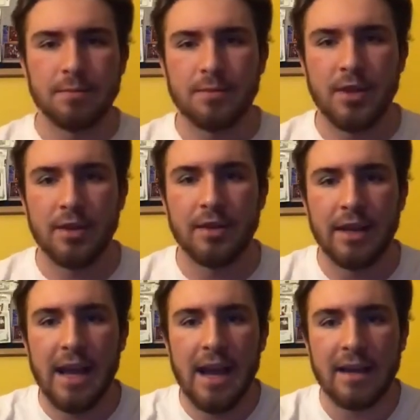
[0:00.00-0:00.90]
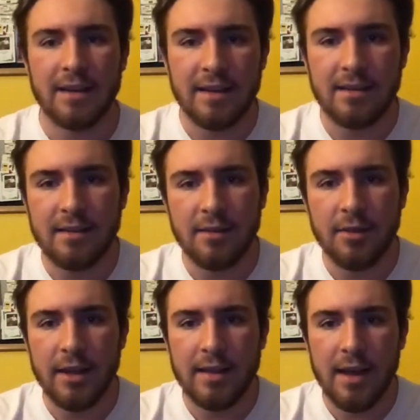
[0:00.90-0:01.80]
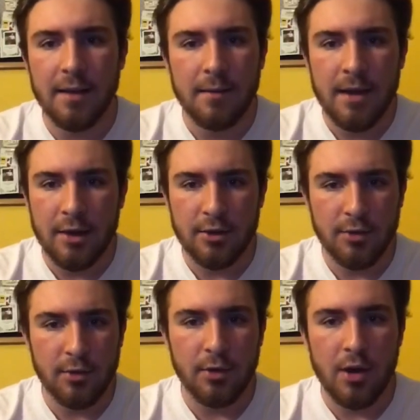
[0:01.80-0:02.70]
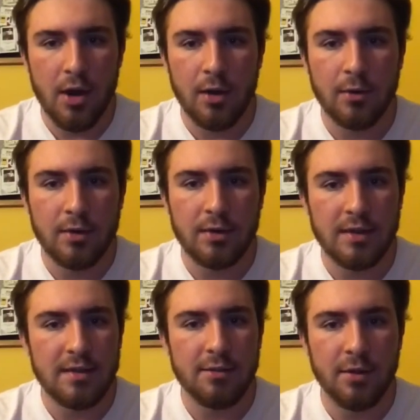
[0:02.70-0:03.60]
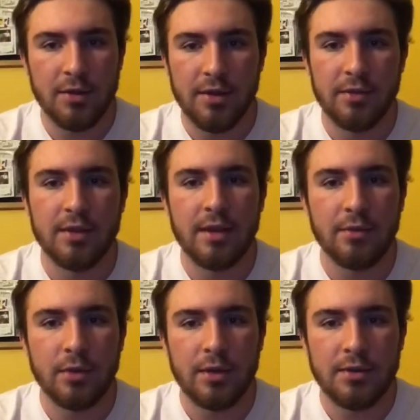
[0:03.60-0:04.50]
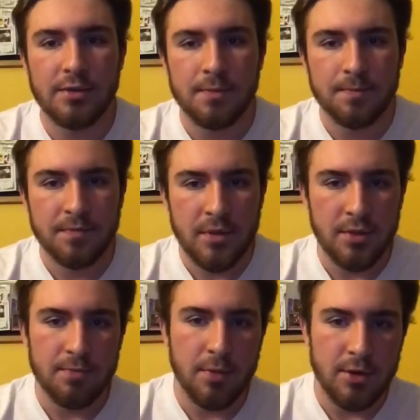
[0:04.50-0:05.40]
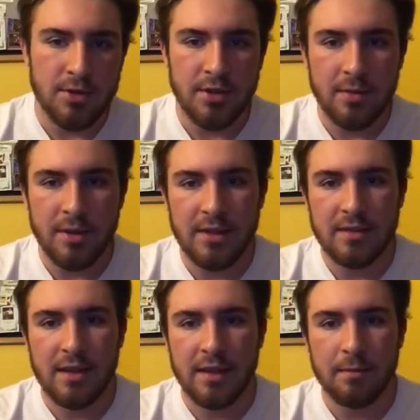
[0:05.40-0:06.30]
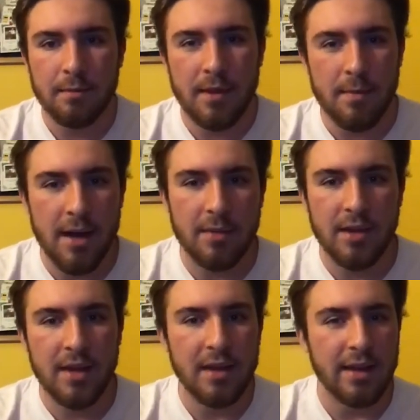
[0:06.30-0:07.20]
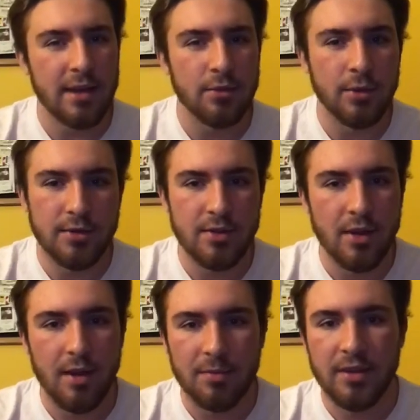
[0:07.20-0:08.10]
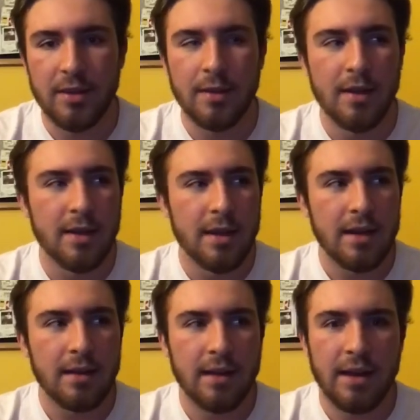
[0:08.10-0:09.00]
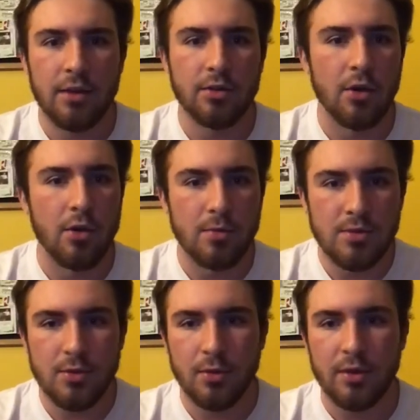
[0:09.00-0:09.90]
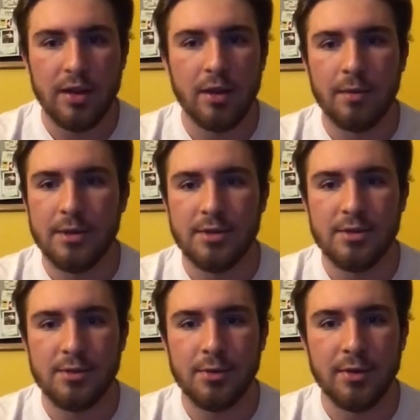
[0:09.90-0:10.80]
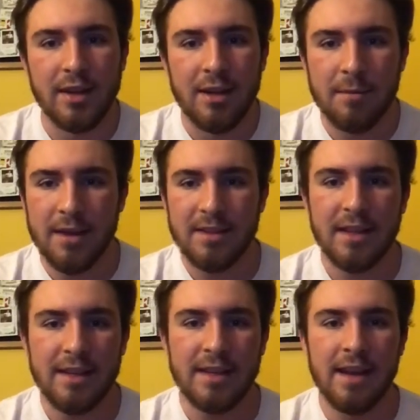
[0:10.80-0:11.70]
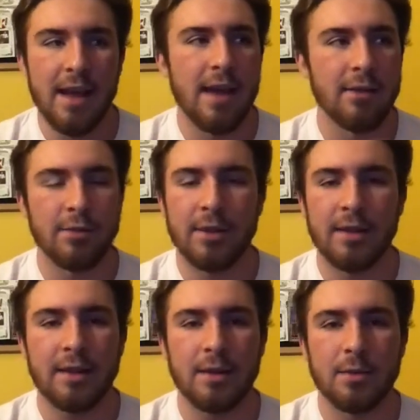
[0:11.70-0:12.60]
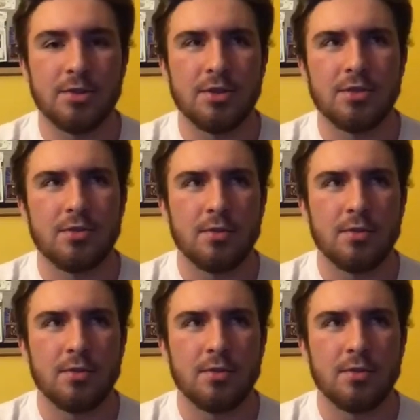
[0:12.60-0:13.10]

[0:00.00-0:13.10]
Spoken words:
ton of acne and stuff like that. I always felt real awkward because I felt different than everyone else. I was partially because in the back of my head I knew I was adopted, and I also homeschooled in elementary school, and basically I did everything that was just